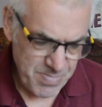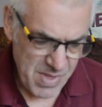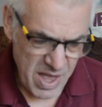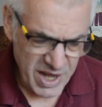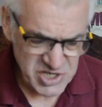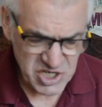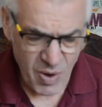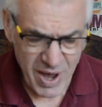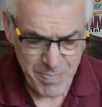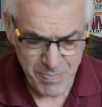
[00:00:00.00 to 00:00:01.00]
And so
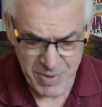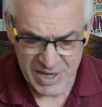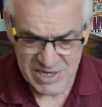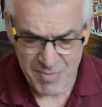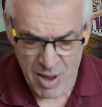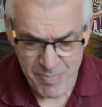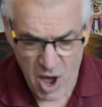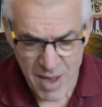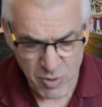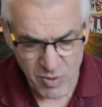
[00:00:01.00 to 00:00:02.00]
I picked up my
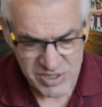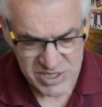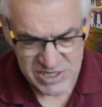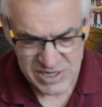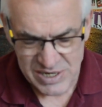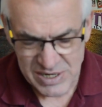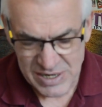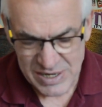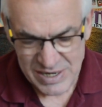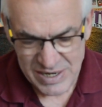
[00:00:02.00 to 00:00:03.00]
Bible and
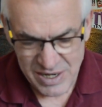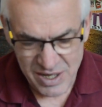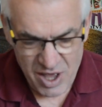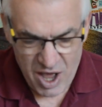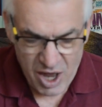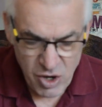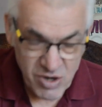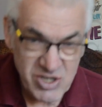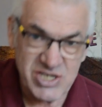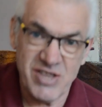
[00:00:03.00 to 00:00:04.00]
I
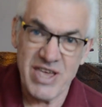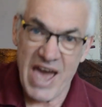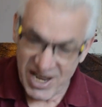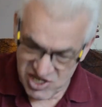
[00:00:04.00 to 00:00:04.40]
looked at the edge